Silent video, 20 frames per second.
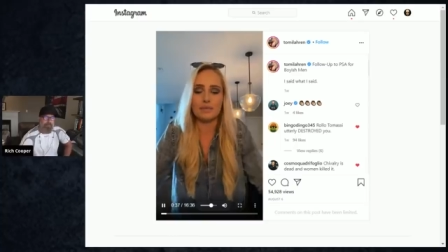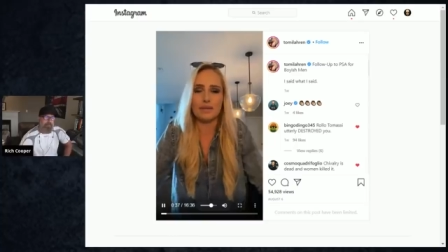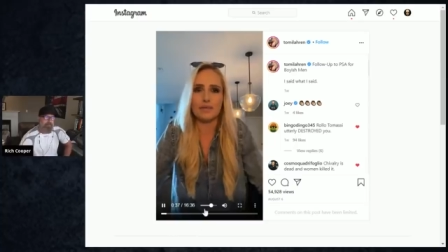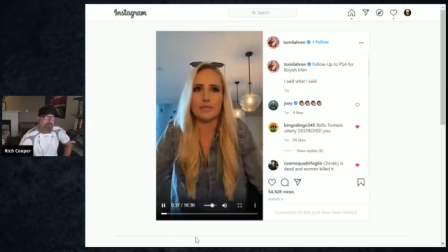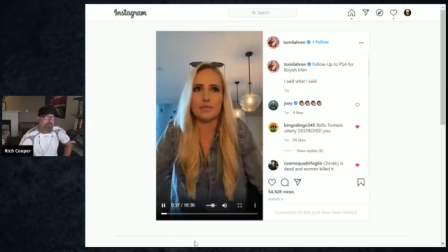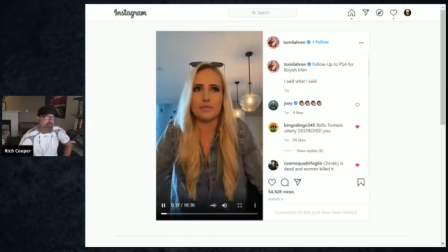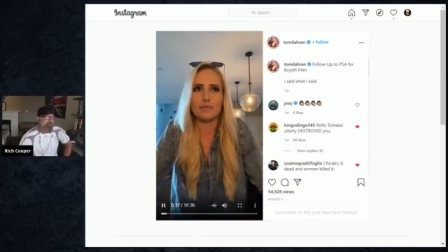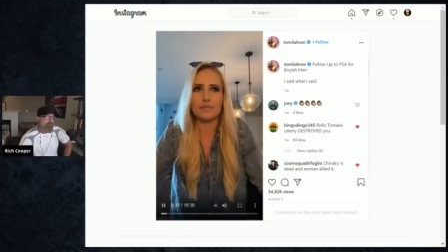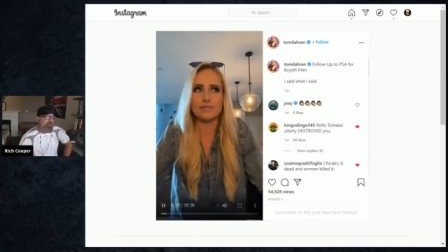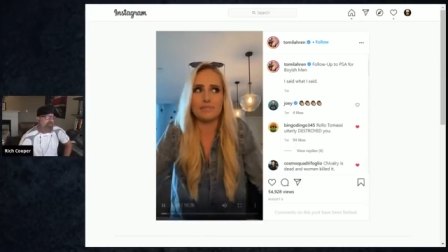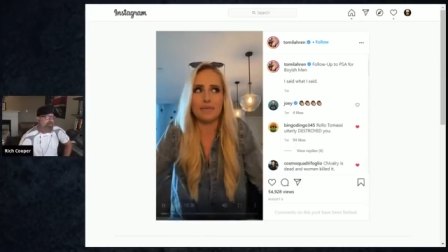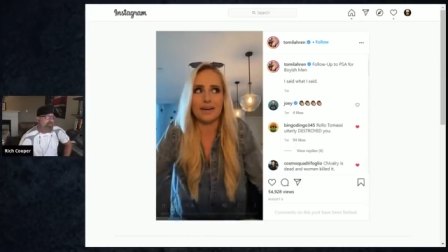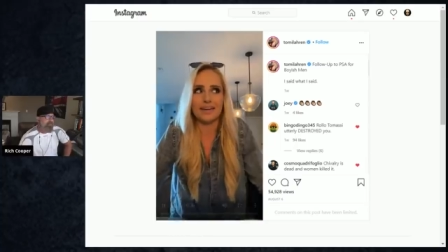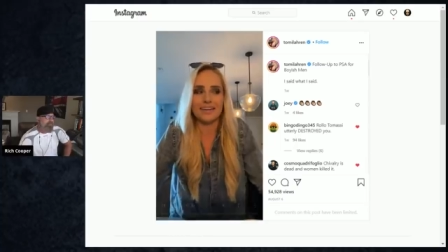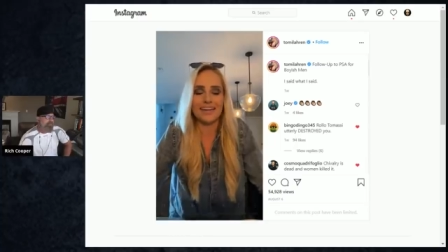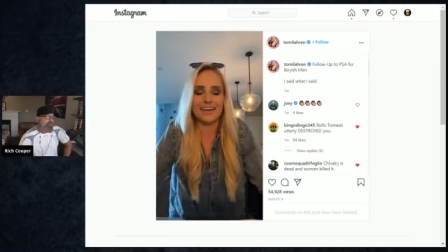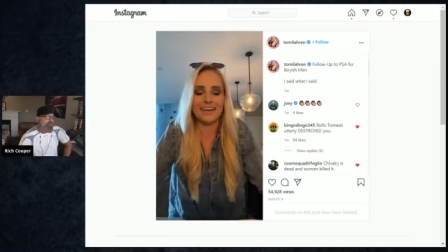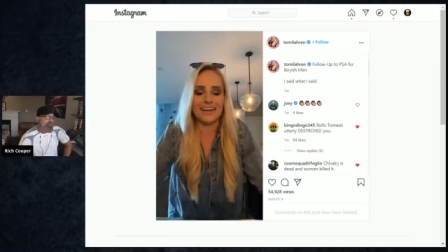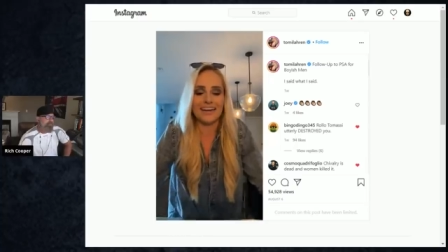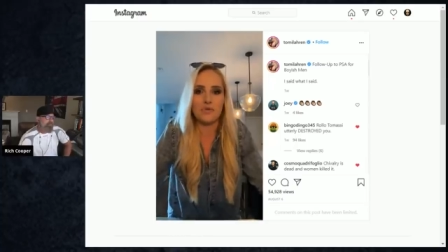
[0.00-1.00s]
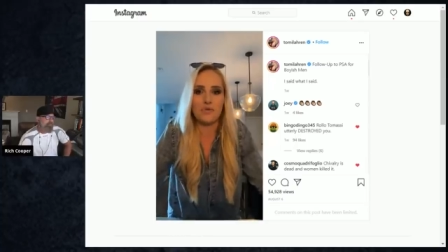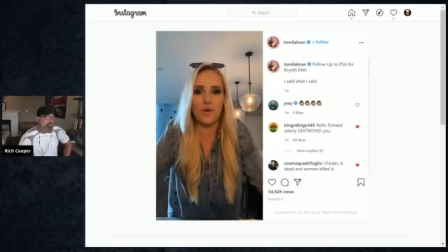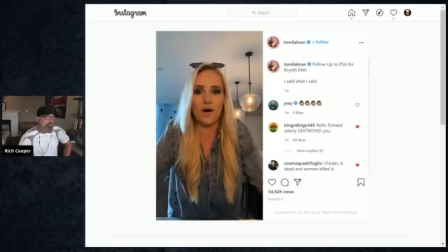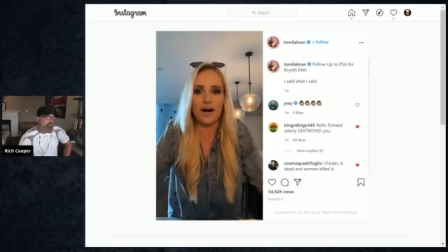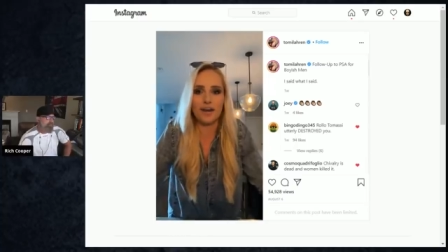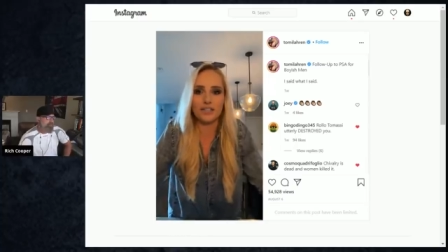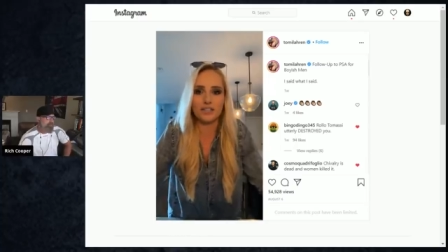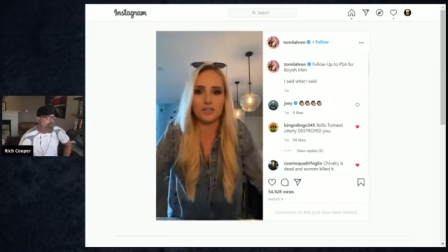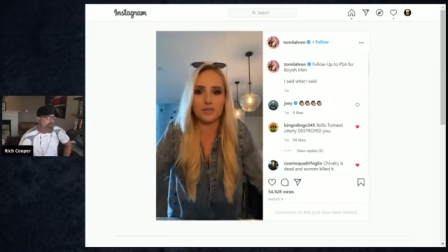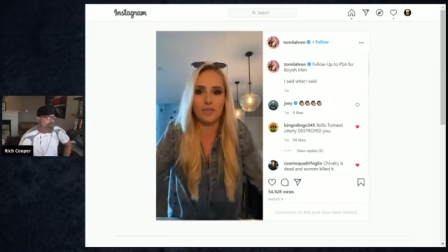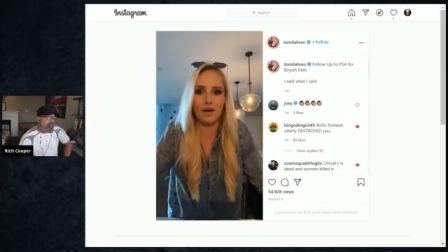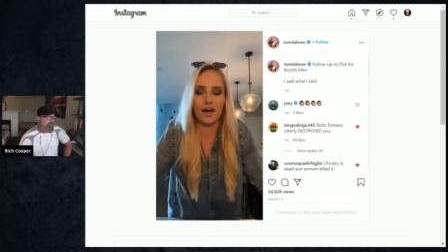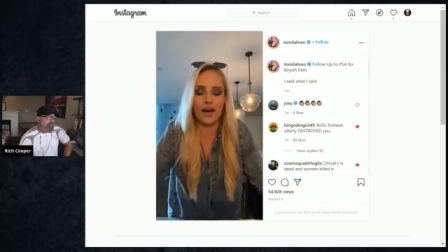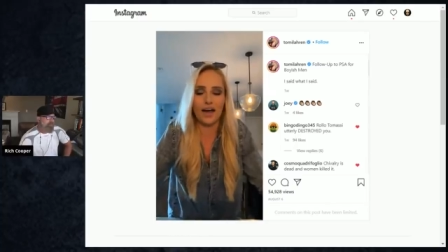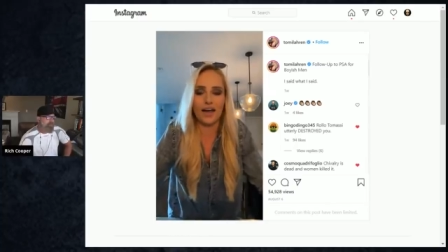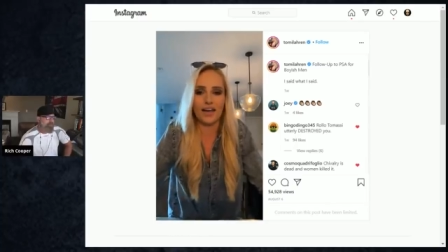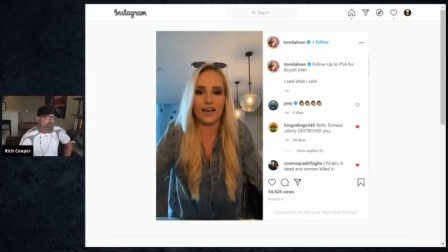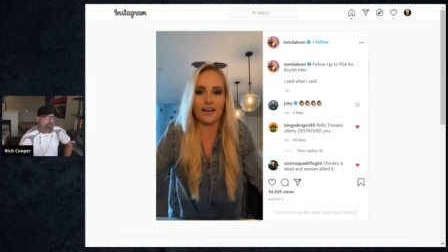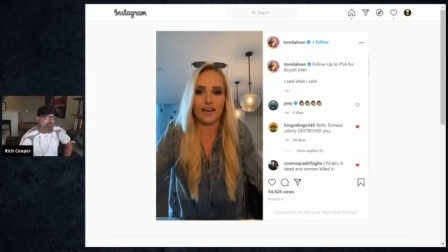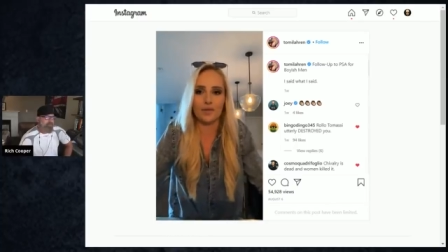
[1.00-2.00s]
I believe it was Monday night, who
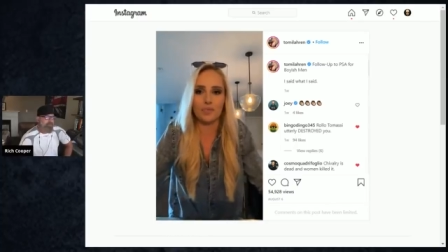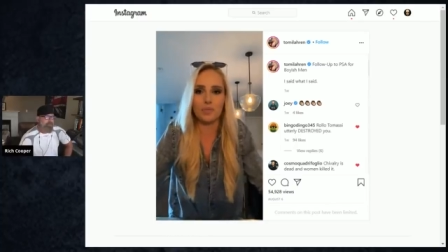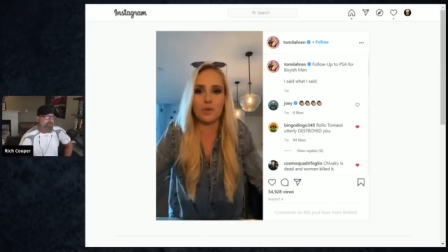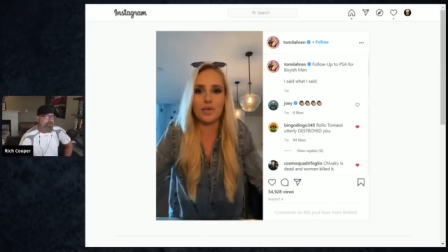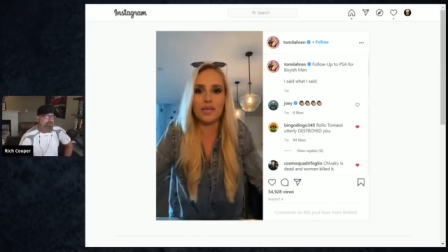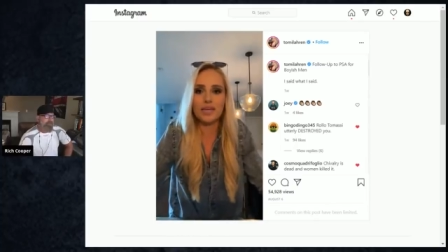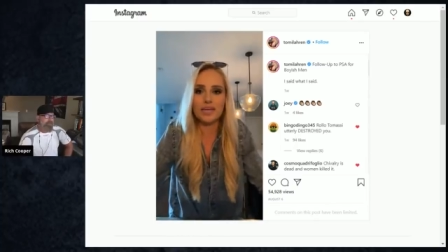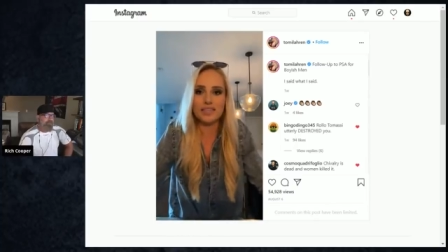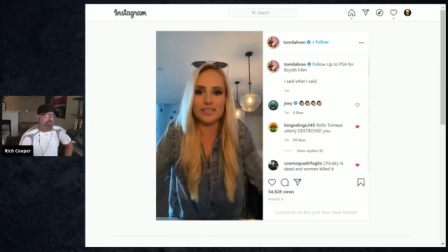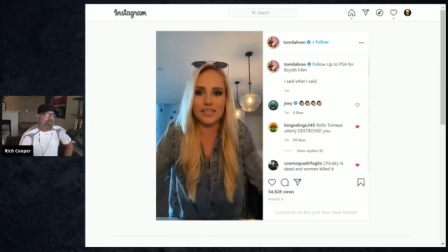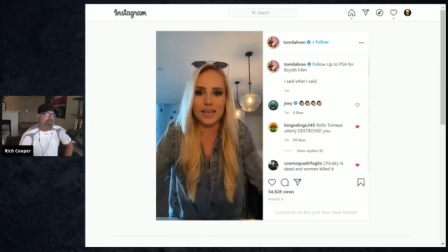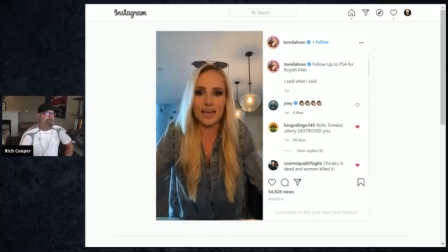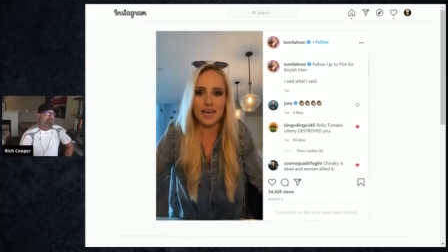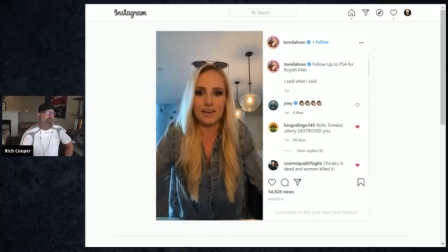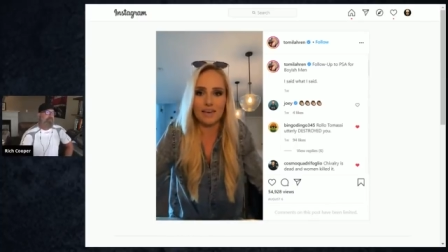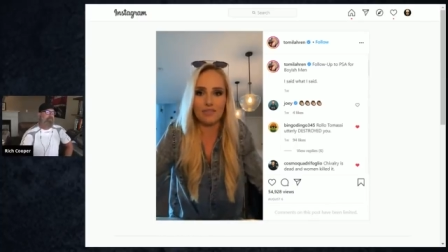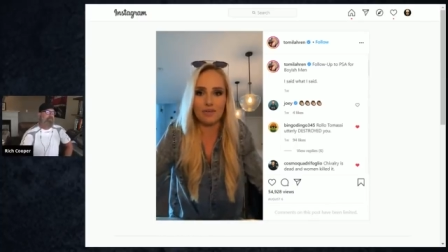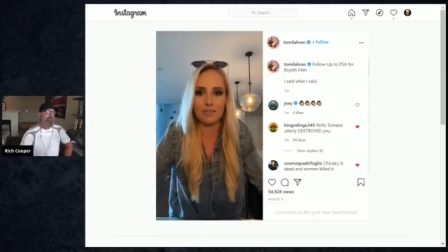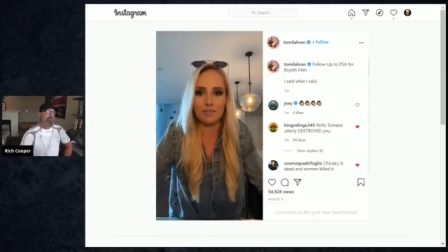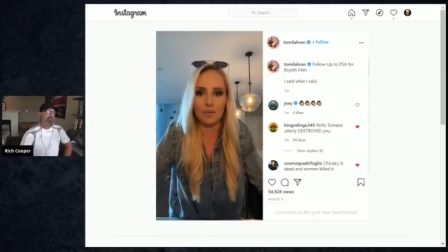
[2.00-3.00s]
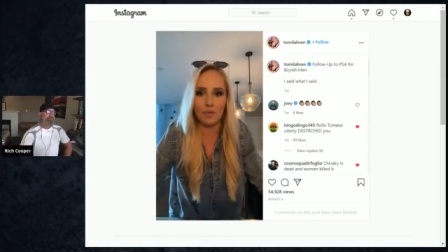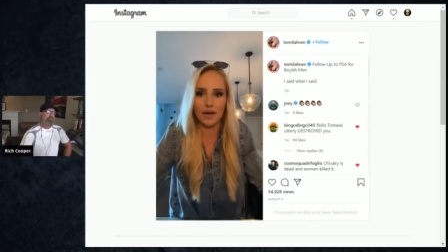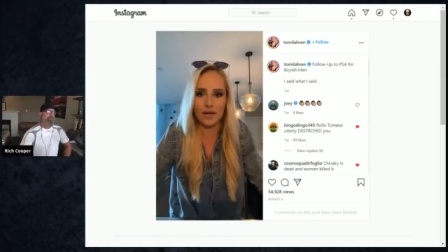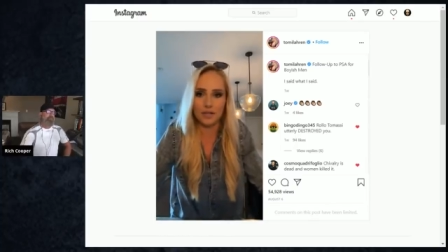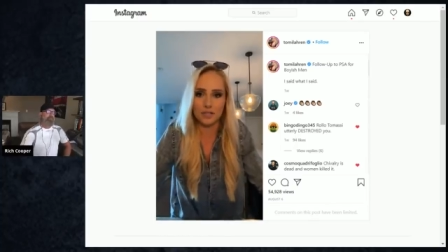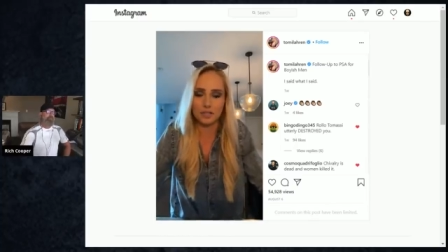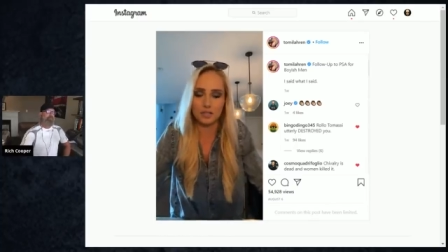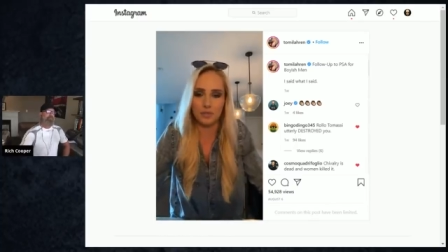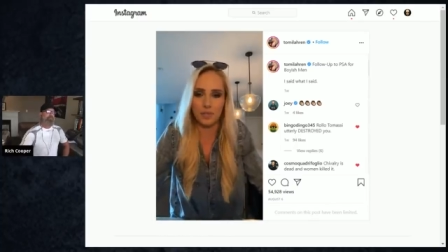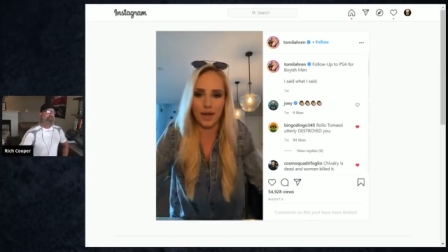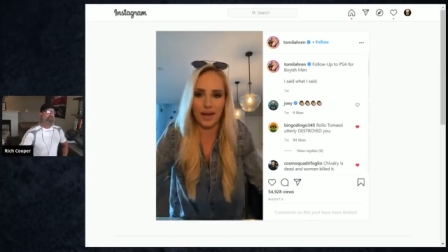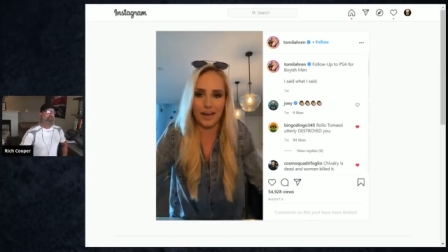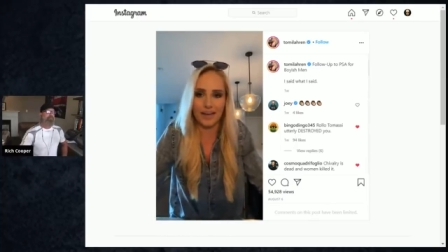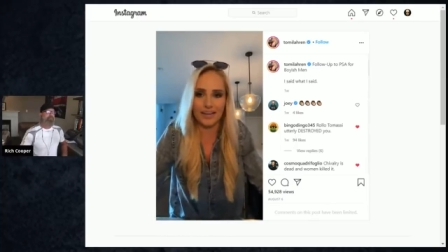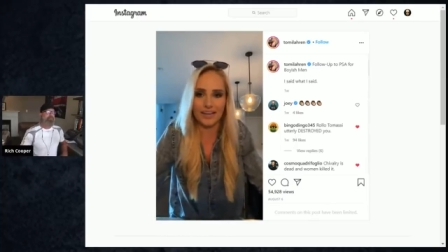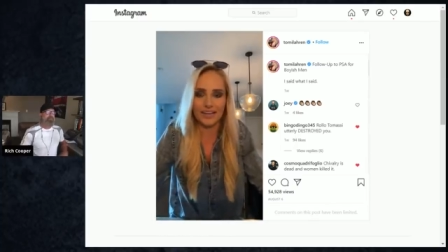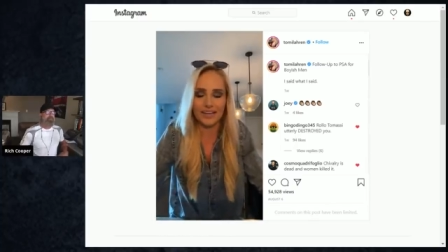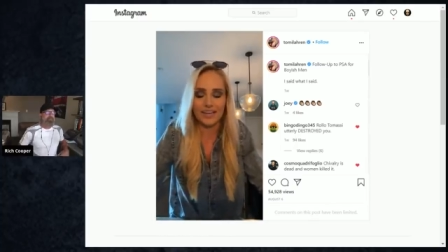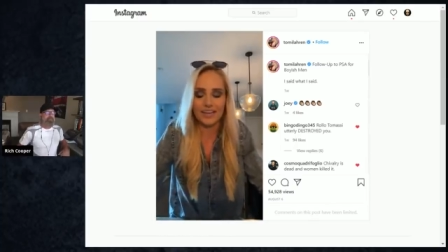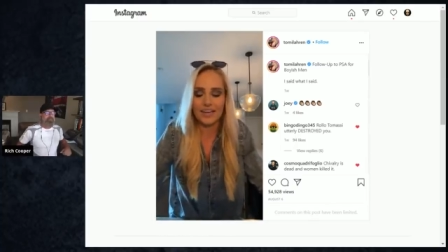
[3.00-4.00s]
watched my PSA for boyish
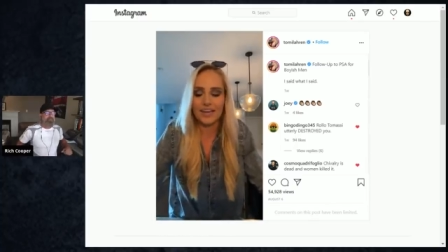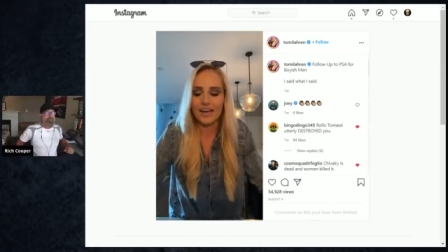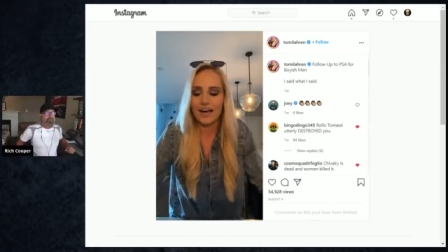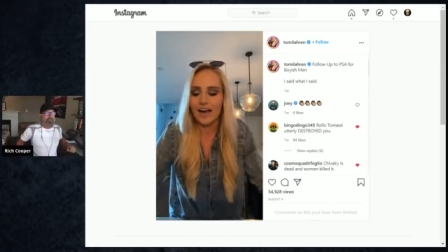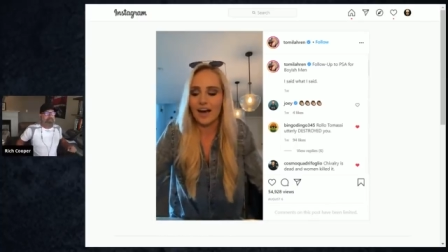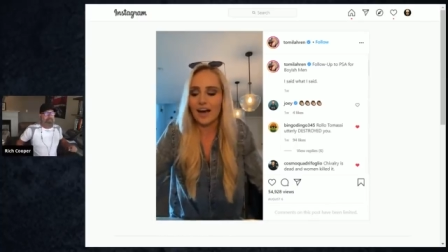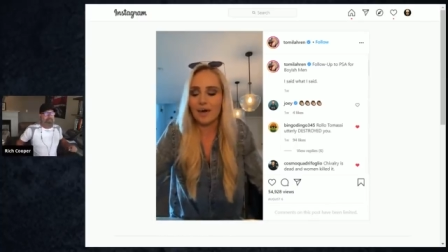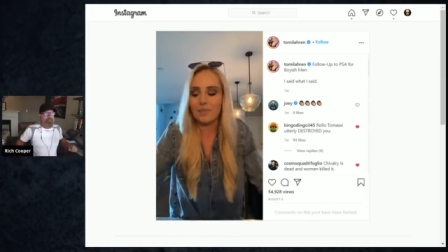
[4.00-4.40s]
men,